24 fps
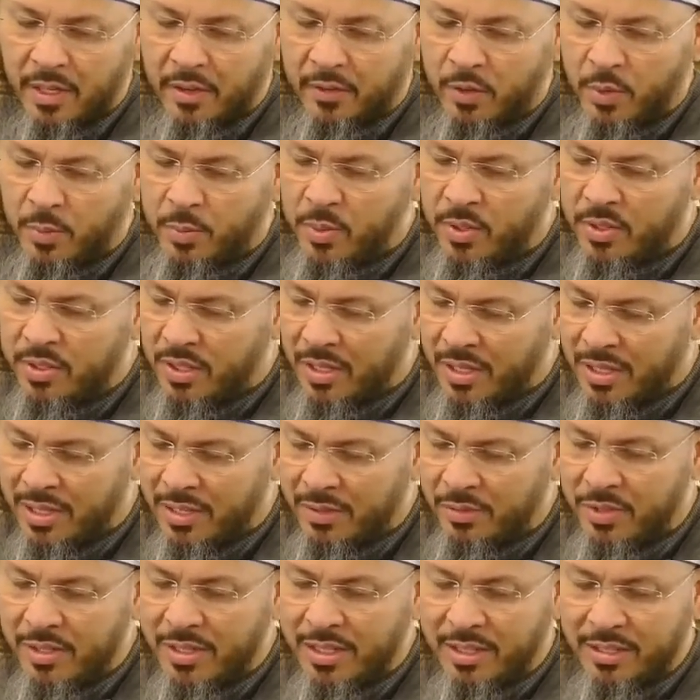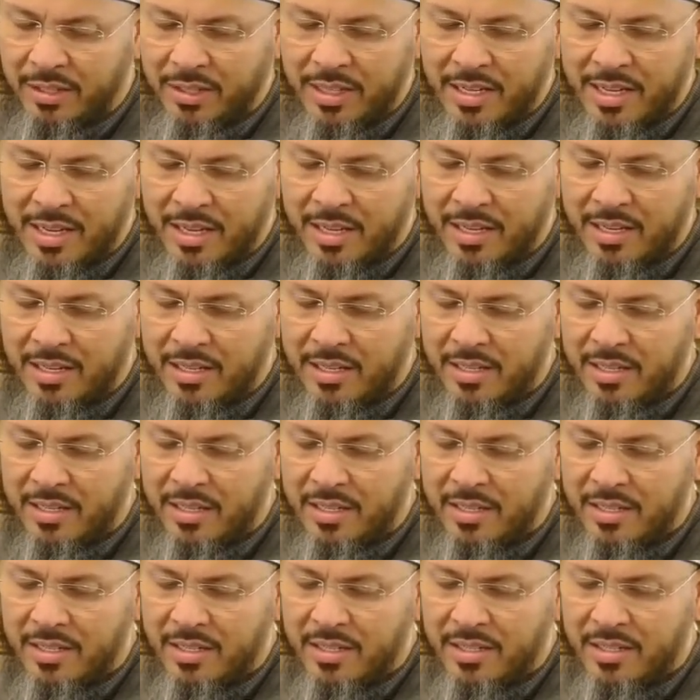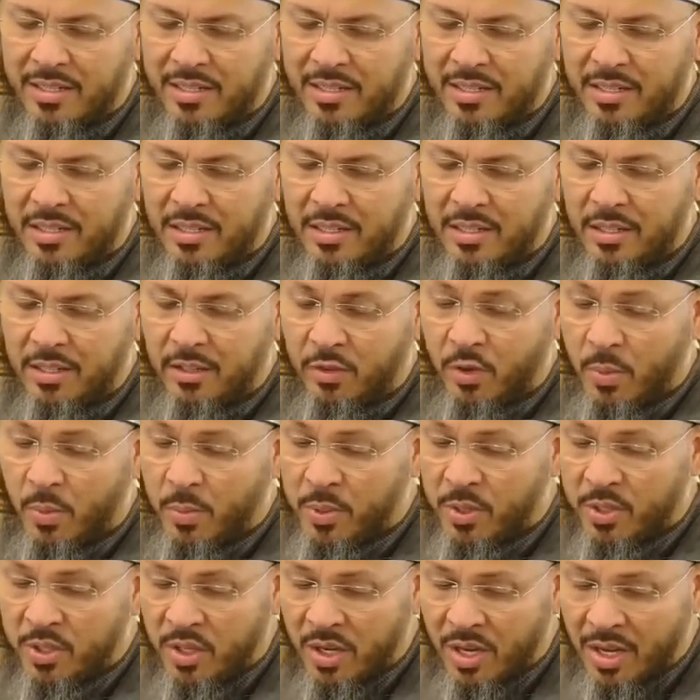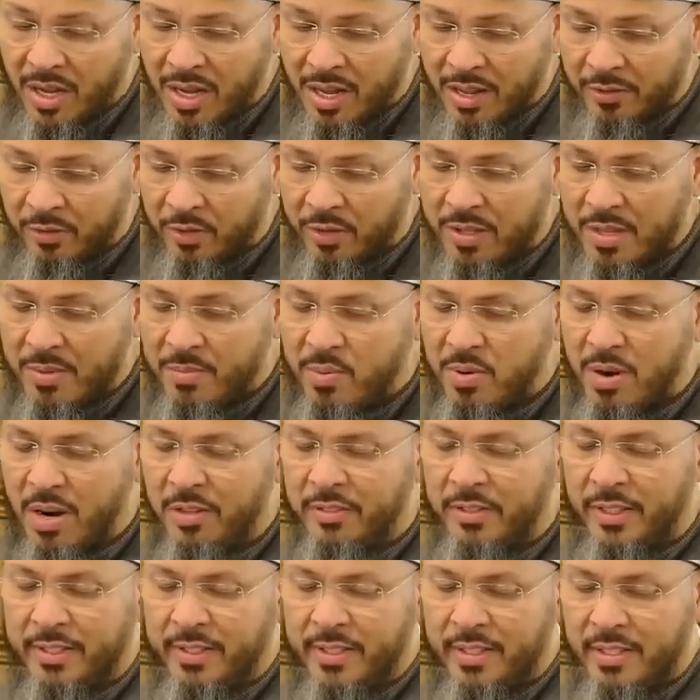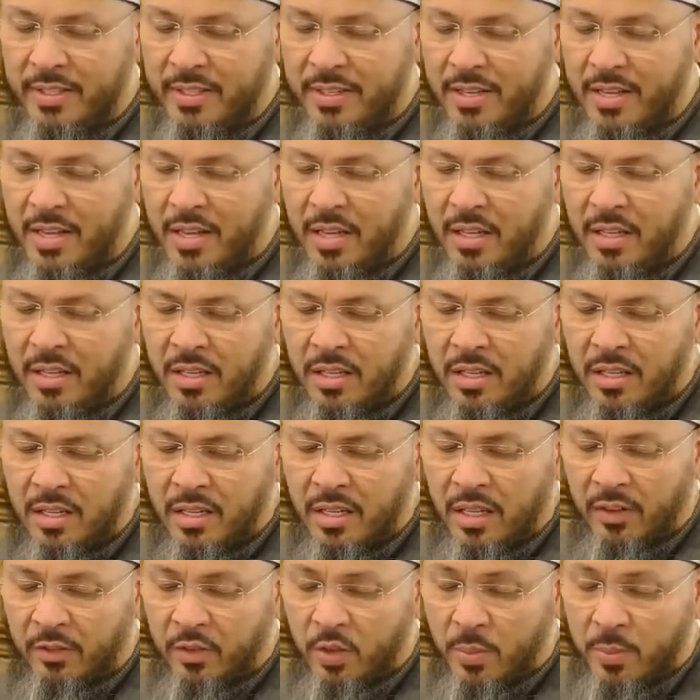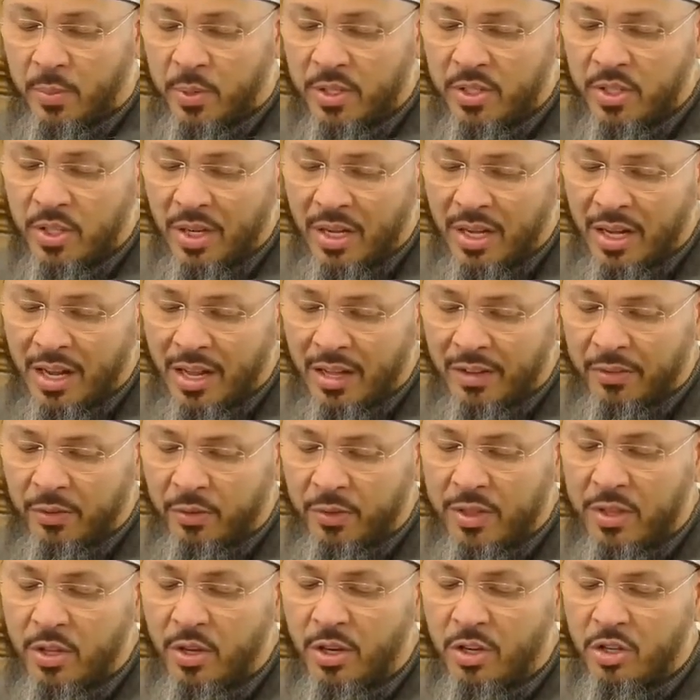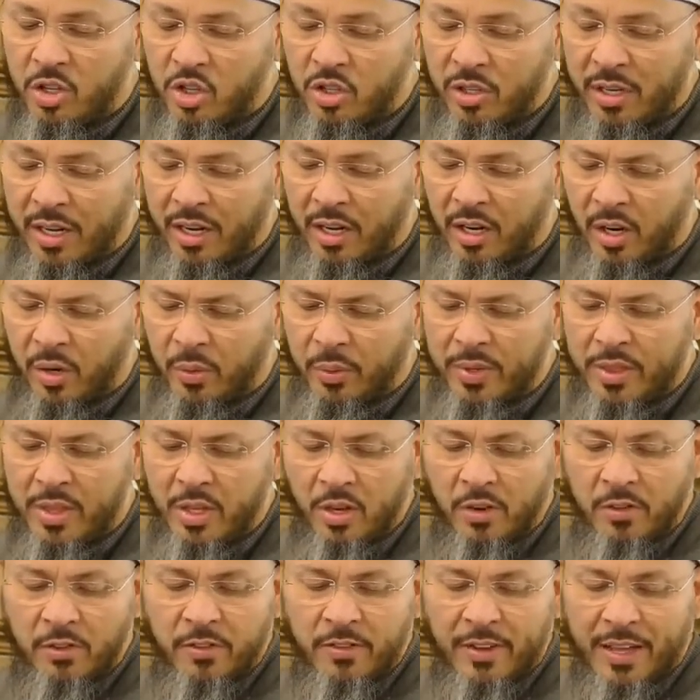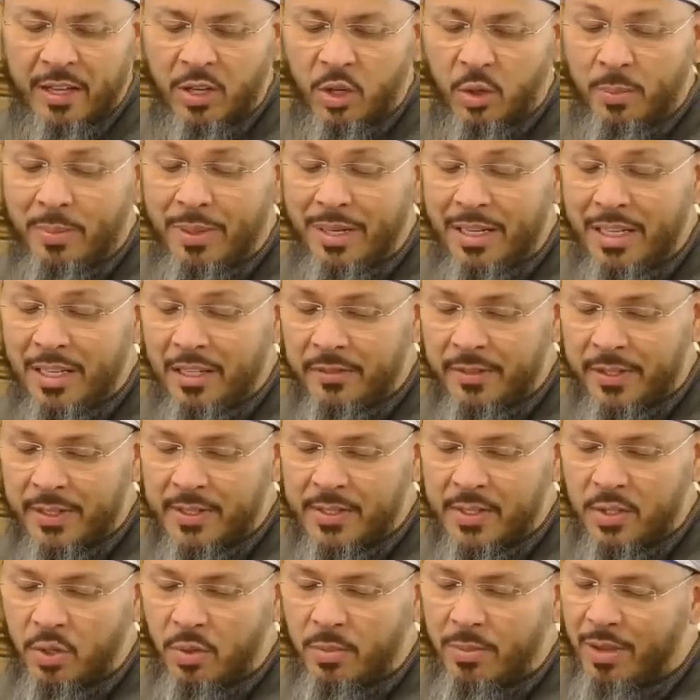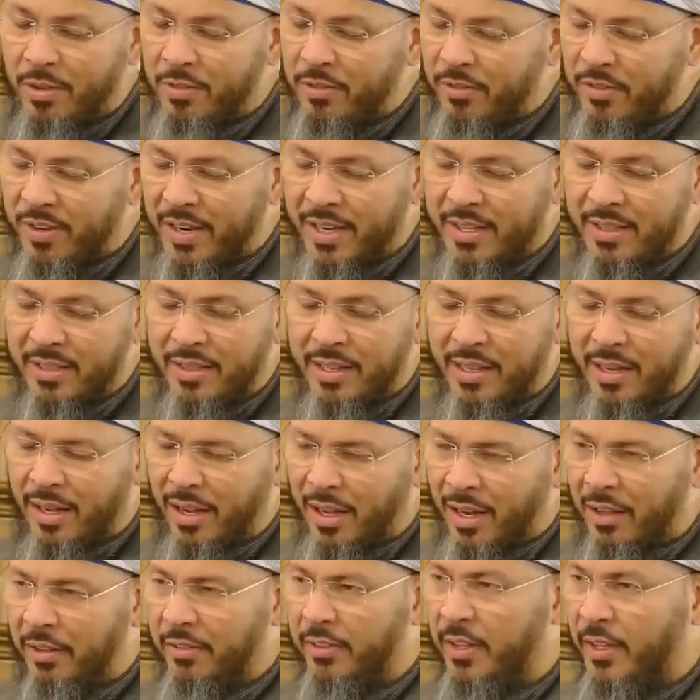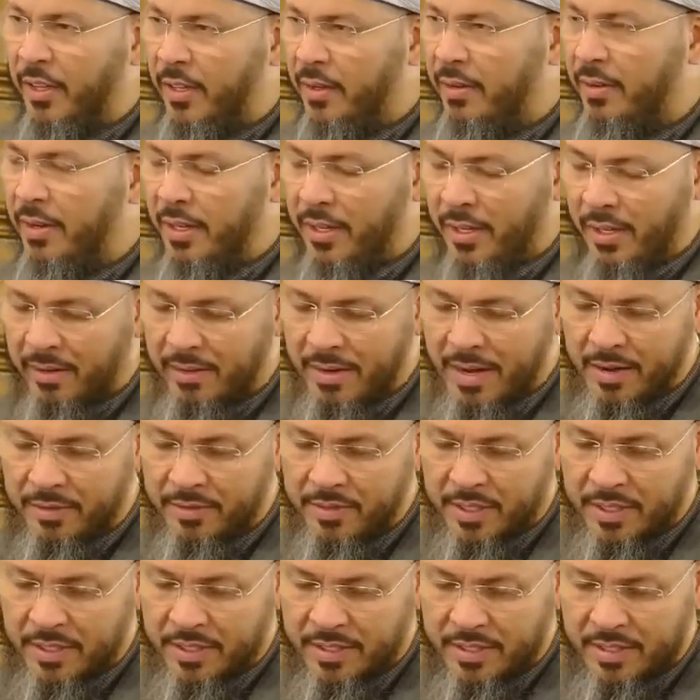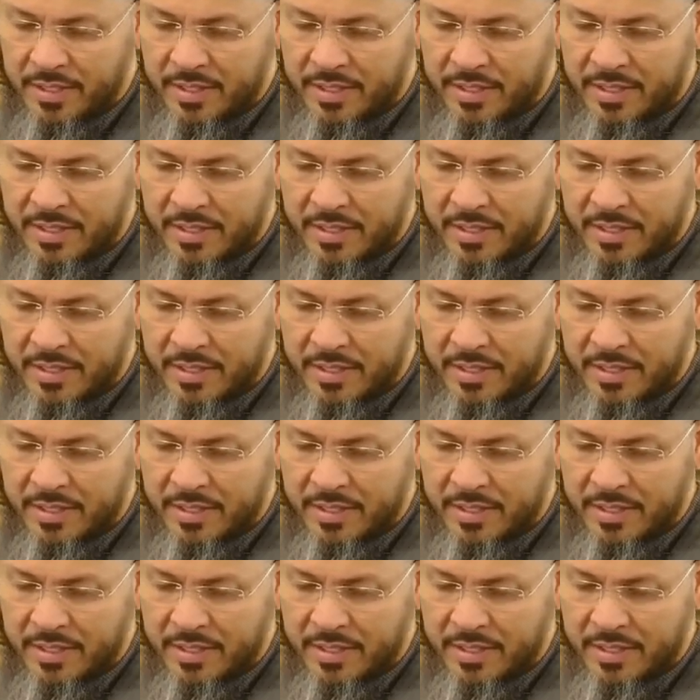But if you put your love with Allah, if you put your love with the Prophet, if you put your love with your sheikh or with your fellow believers, you may find that love here and hereafter.